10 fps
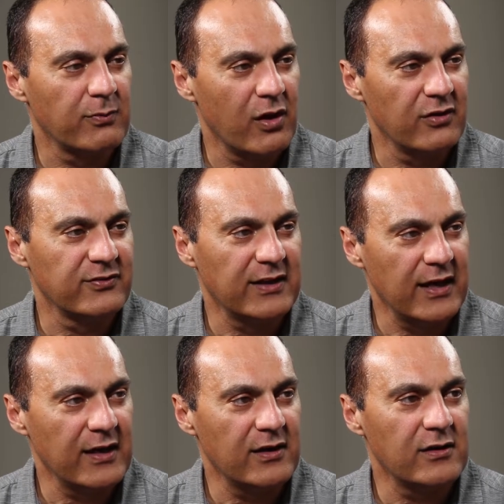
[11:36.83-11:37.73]
small
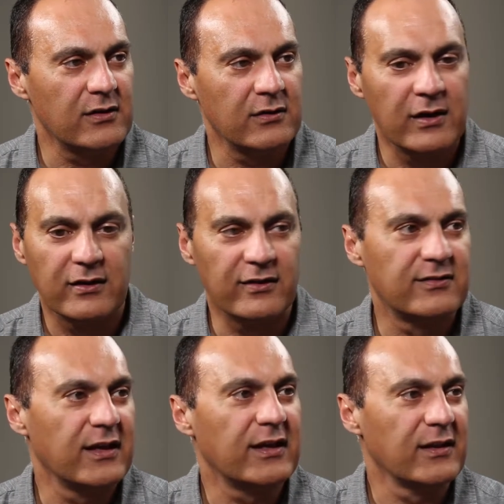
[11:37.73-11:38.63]
scale, let's
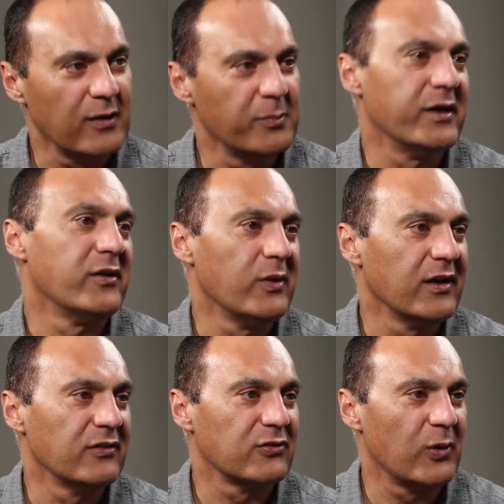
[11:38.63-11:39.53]
take a little bit of
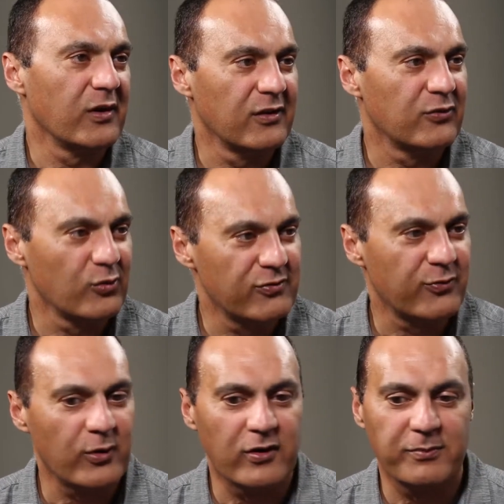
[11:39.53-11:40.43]
risk, so on and so
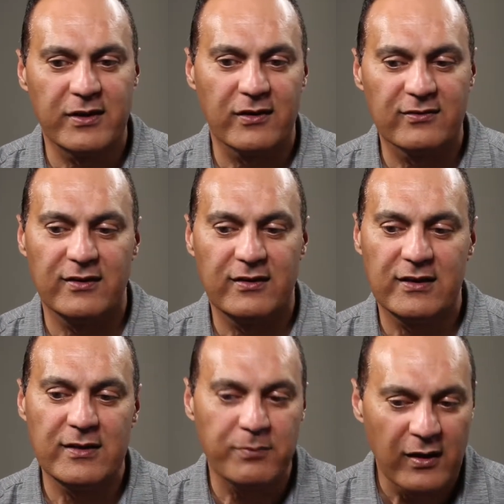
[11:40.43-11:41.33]
forth, because they
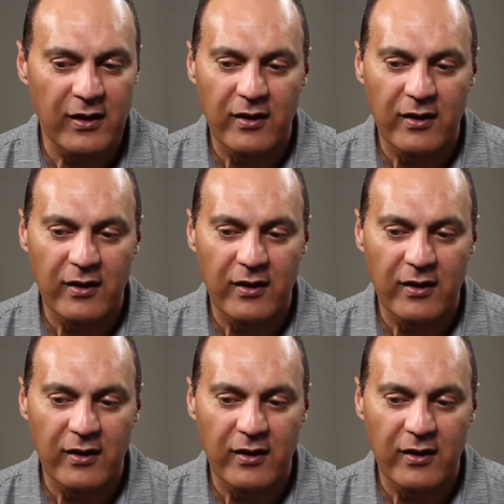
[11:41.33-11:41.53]
keep